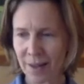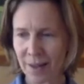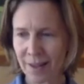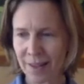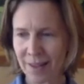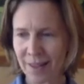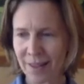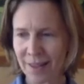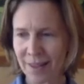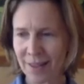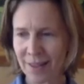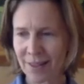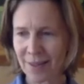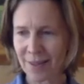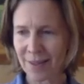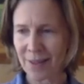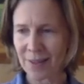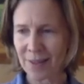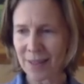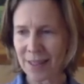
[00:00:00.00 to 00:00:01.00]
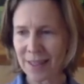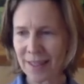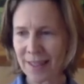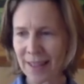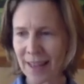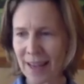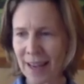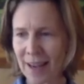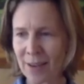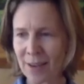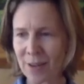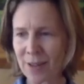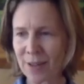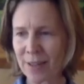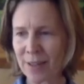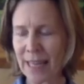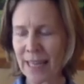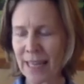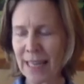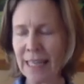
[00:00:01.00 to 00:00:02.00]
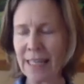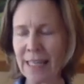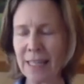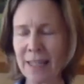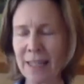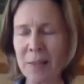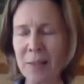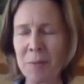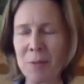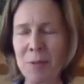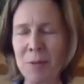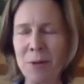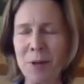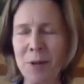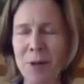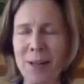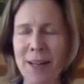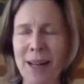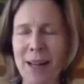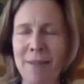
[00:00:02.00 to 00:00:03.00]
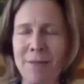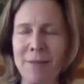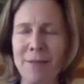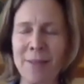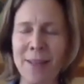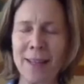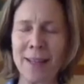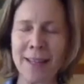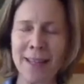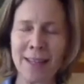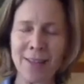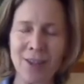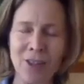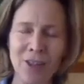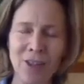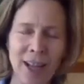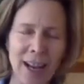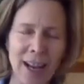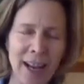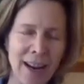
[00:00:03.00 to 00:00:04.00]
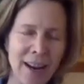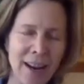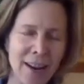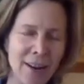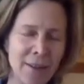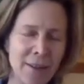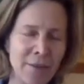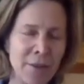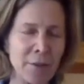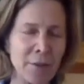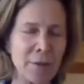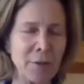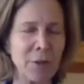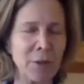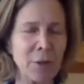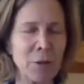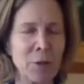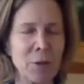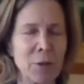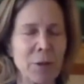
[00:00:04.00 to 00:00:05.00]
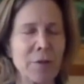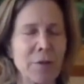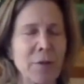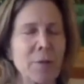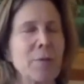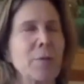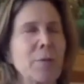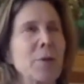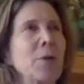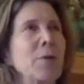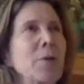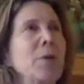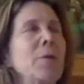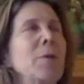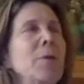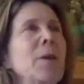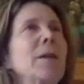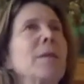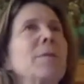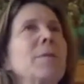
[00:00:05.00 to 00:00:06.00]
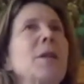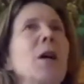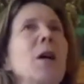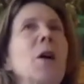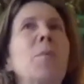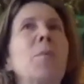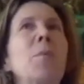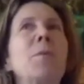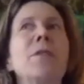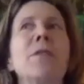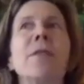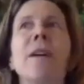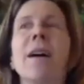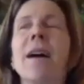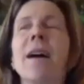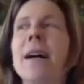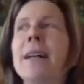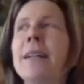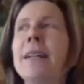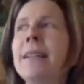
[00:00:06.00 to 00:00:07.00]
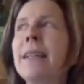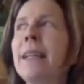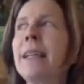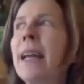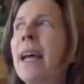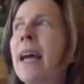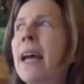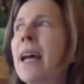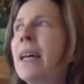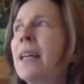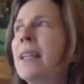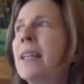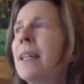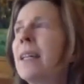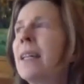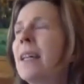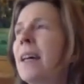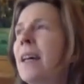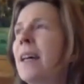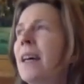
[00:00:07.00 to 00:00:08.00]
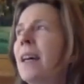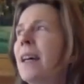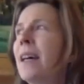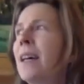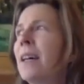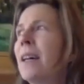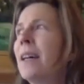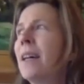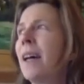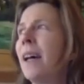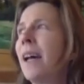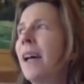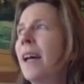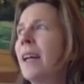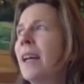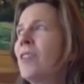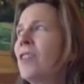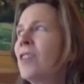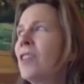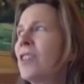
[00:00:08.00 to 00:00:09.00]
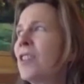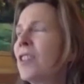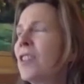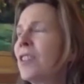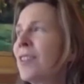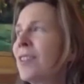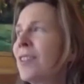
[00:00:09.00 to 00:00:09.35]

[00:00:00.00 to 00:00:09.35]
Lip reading: So notice how you're taking the support of the chair, of the floor, of the room. You're welcome to open your eyes again and just